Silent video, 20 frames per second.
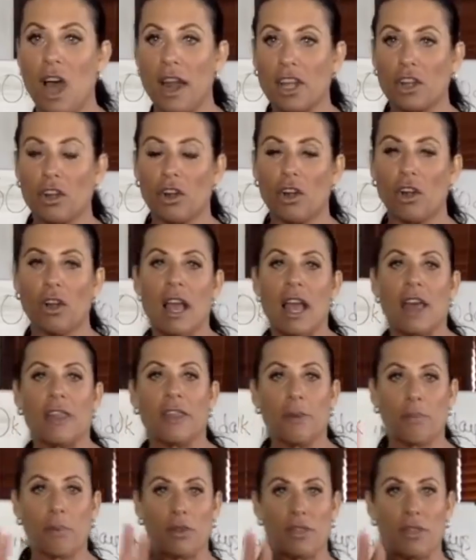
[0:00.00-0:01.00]
girl.
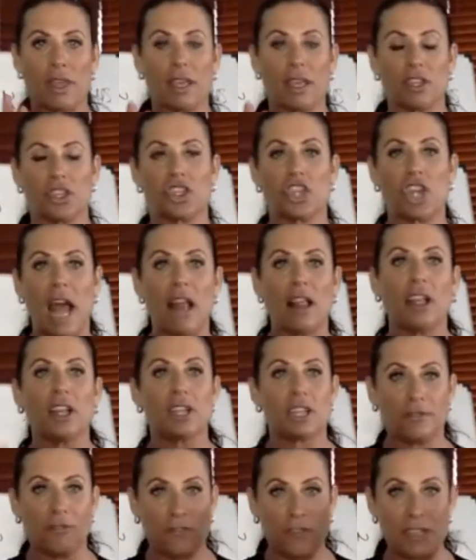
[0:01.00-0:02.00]
The challenge
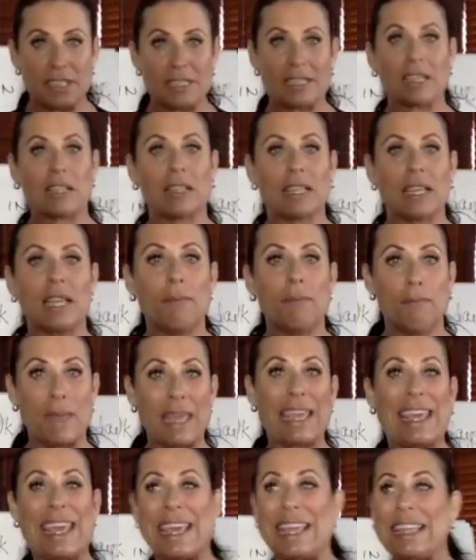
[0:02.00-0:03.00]
physically
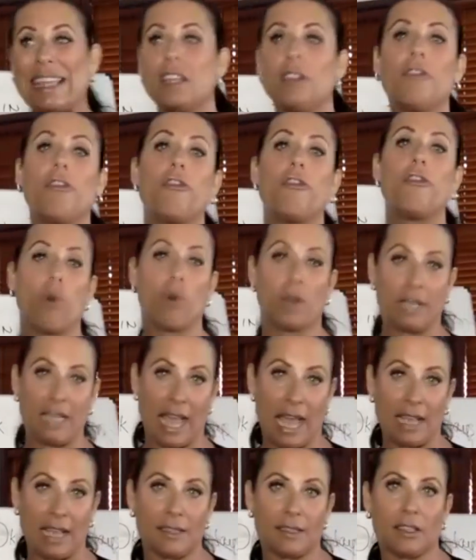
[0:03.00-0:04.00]
begins in 4
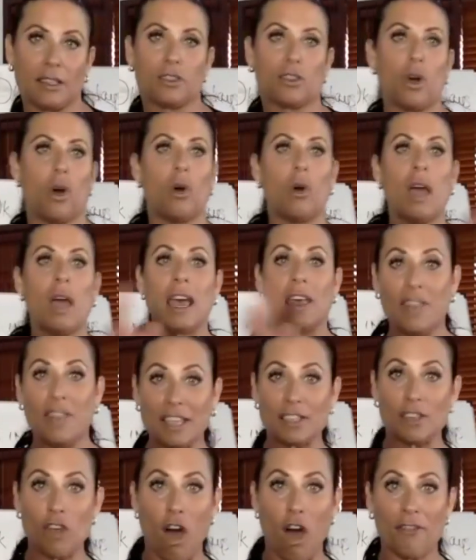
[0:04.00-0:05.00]
days. So
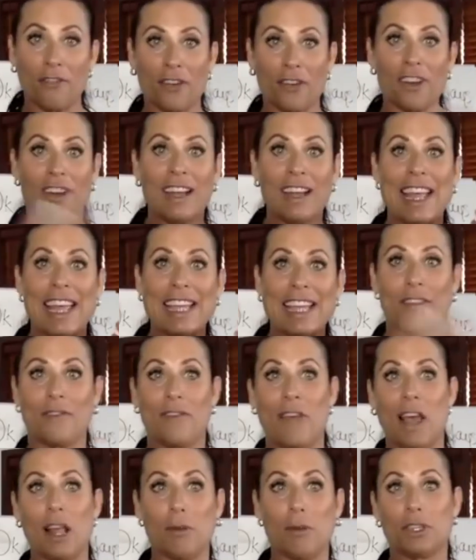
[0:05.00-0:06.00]
this offer is
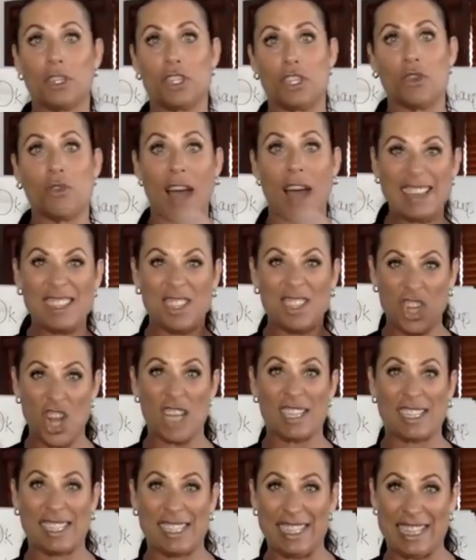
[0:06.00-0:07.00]
available to you guys
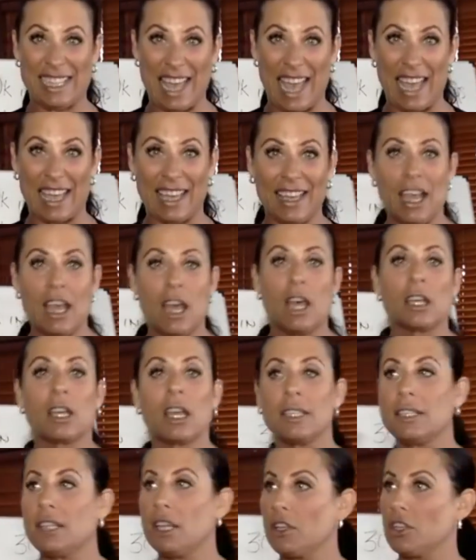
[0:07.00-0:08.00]
just today
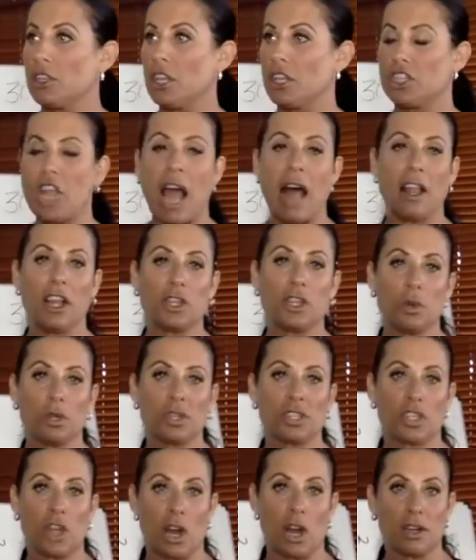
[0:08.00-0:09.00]
because the challenge will
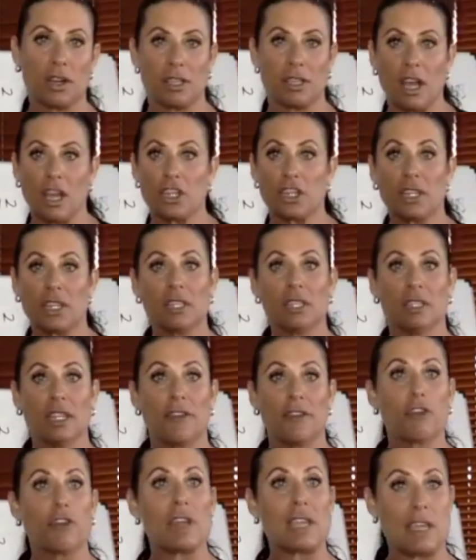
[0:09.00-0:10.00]
start to
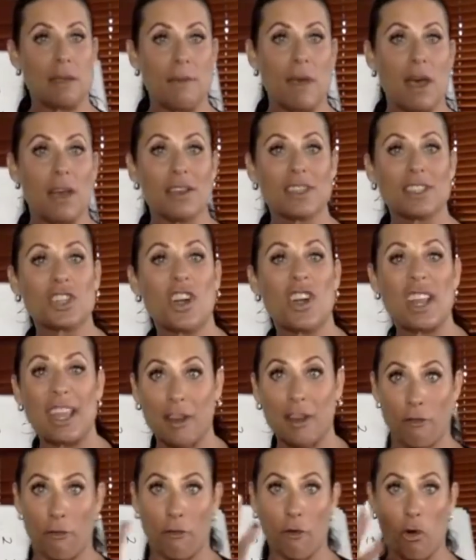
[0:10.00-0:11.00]
deliver emails starting in
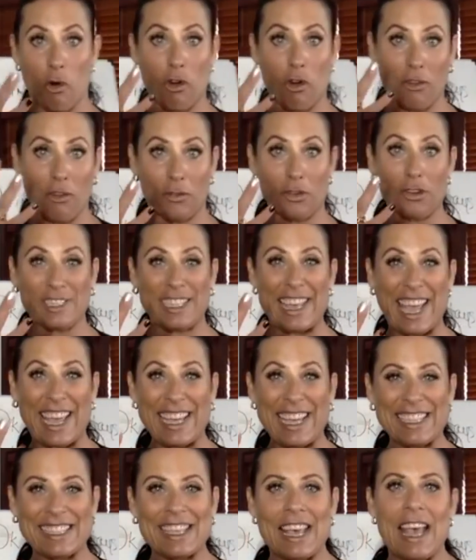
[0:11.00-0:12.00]
4 full
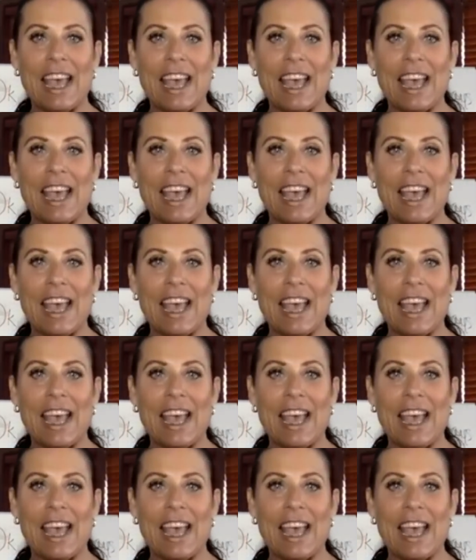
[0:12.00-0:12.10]
days.